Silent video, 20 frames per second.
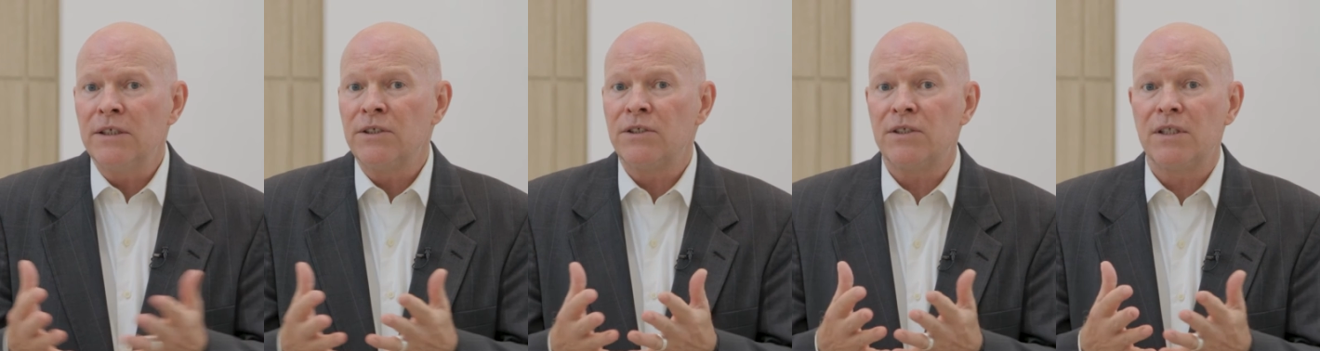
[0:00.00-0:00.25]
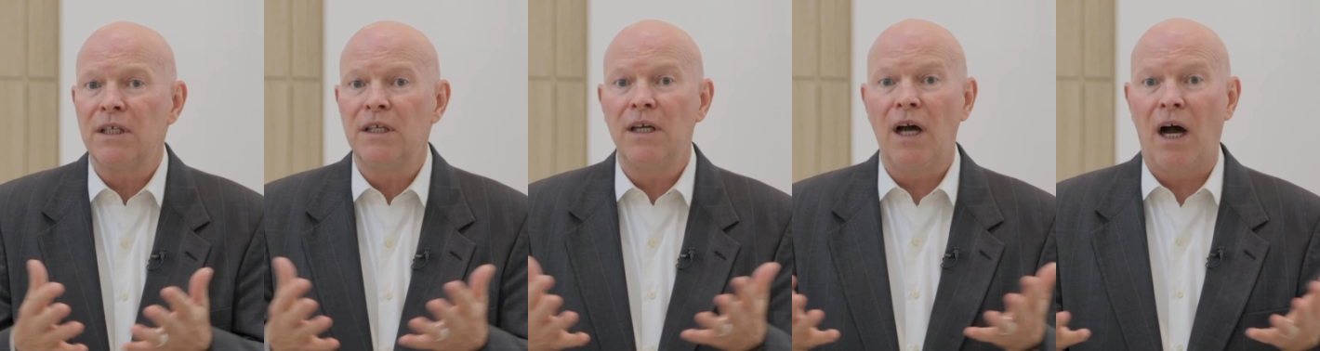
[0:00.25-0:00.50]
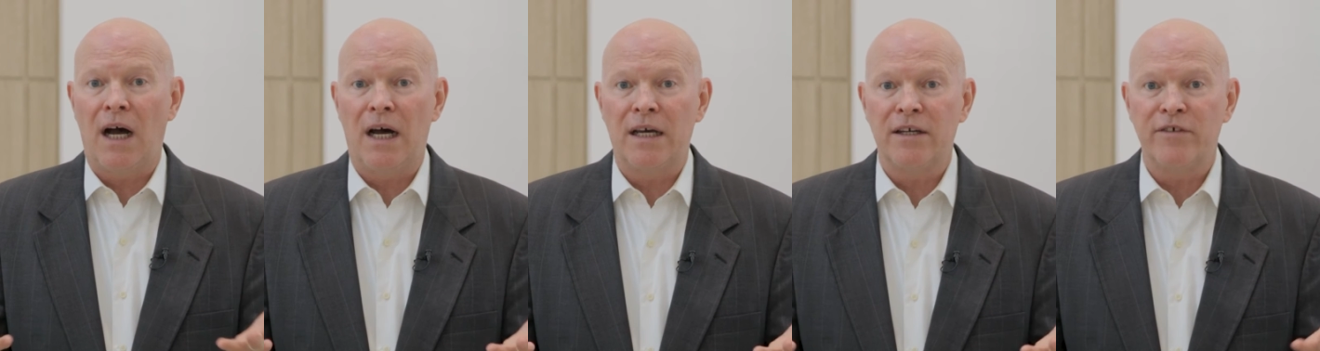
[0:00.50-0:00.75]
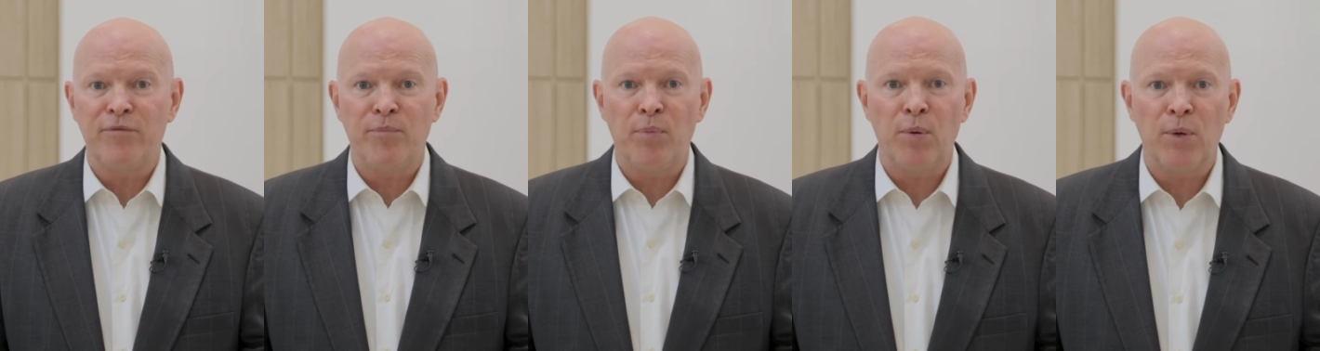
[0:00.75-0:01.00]
is the
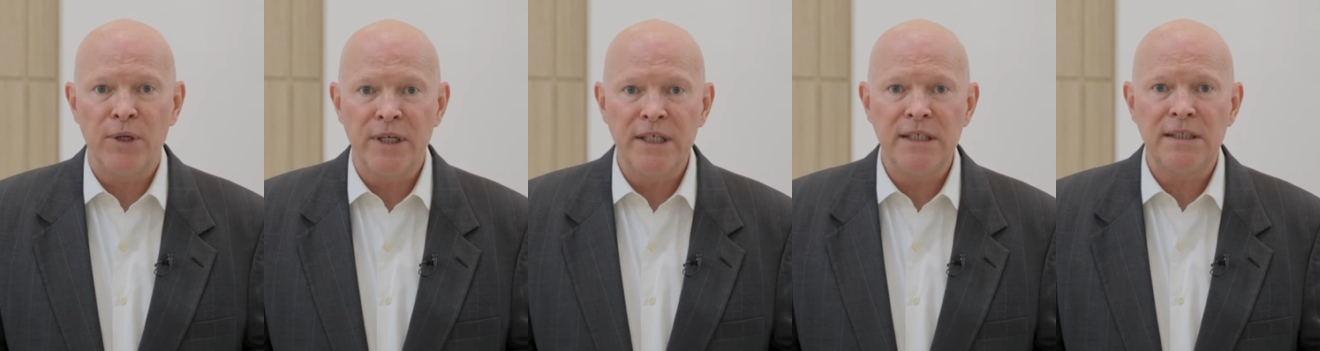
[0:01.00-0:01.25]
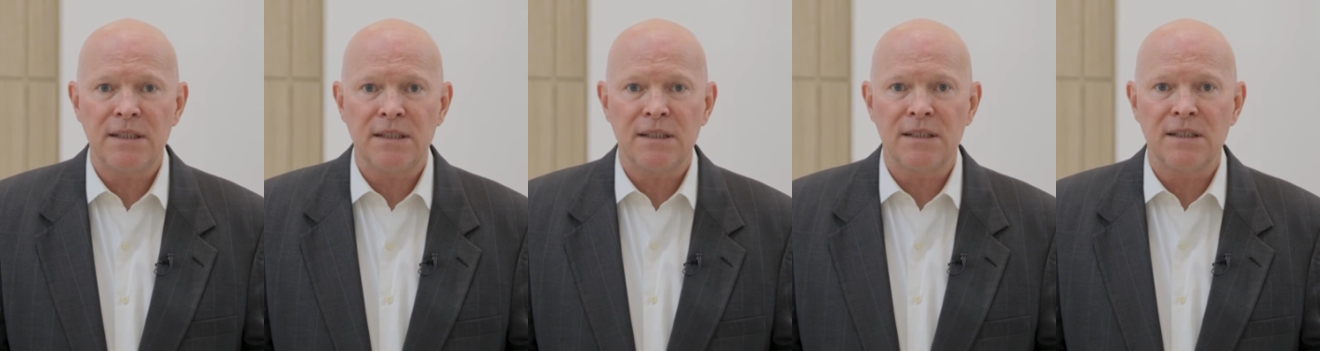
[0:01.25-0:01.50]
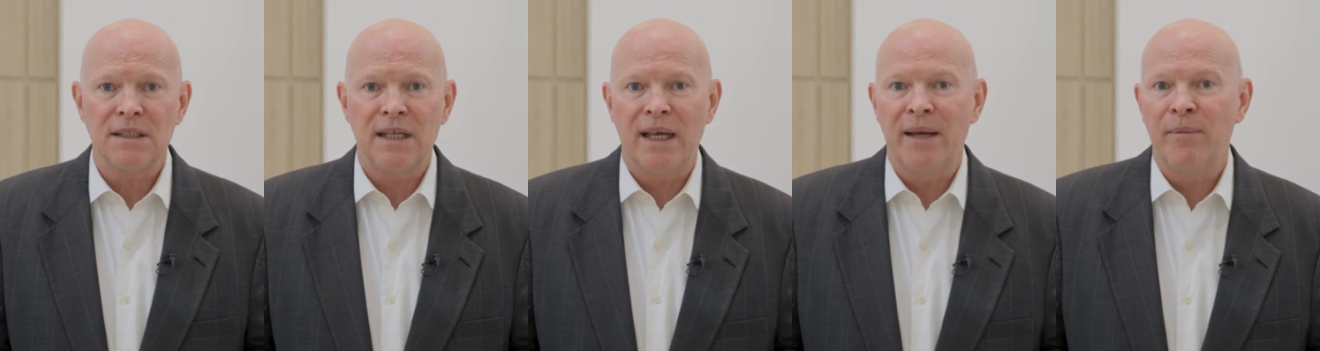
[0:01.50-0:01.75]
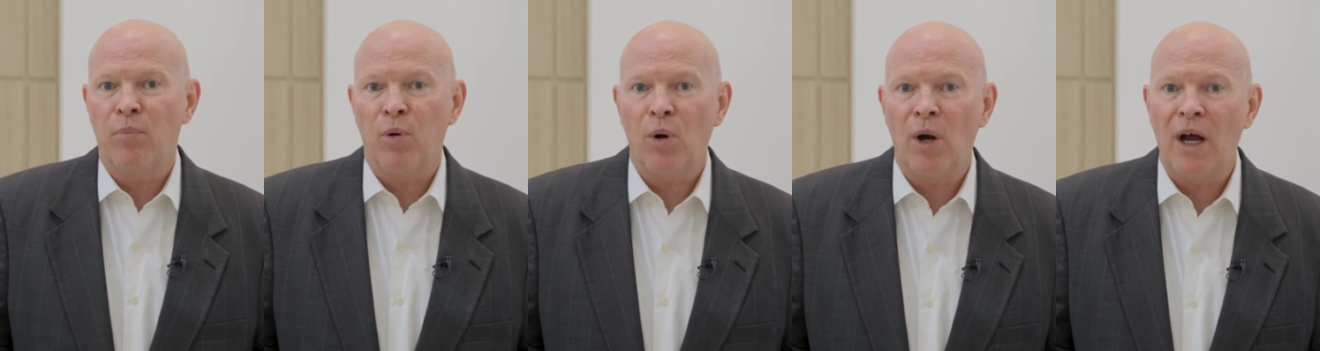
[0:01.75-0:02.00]
God of priests
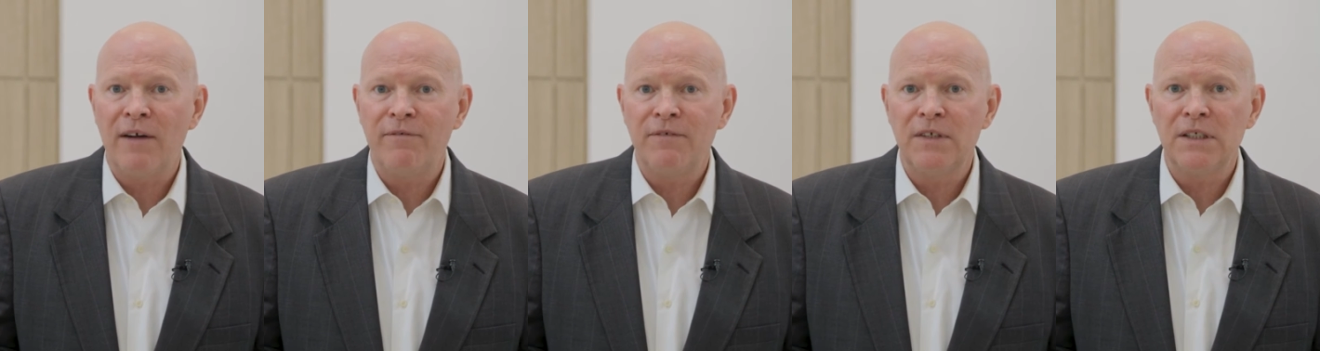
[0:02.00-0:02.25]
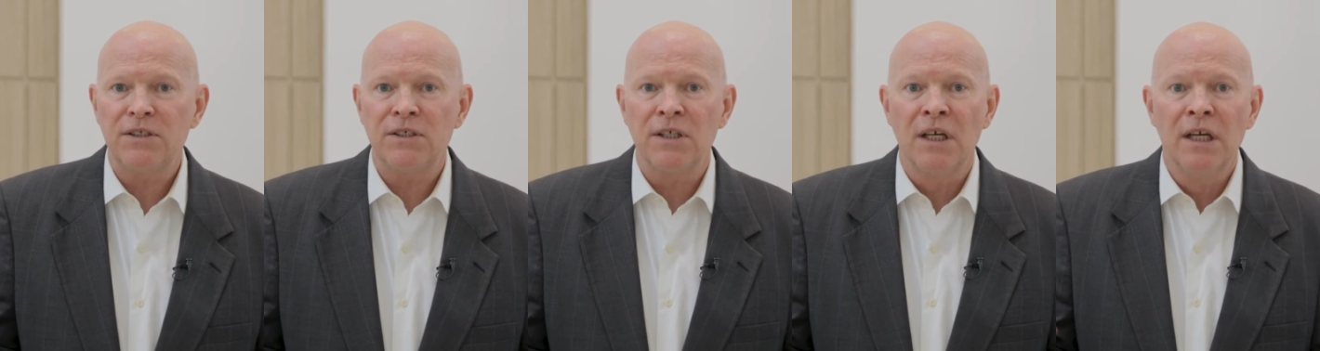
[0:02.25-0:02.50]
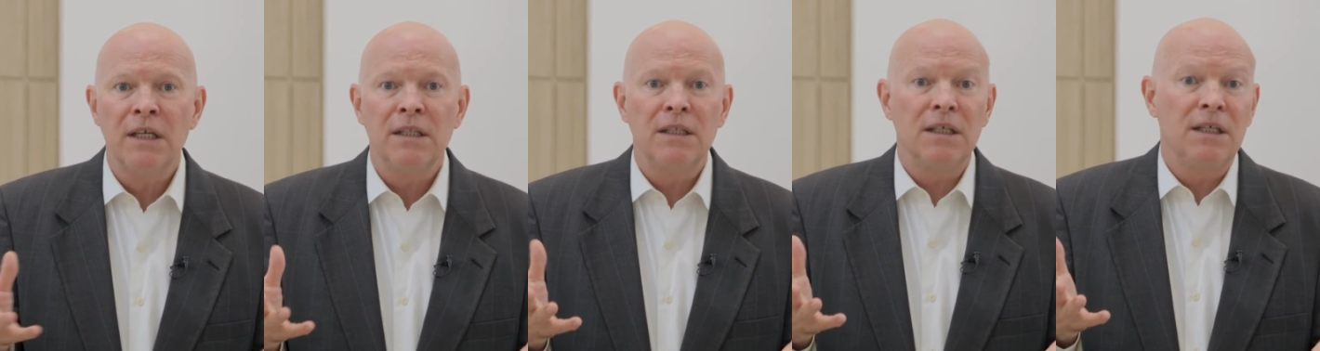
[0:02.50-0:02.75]
and prophets,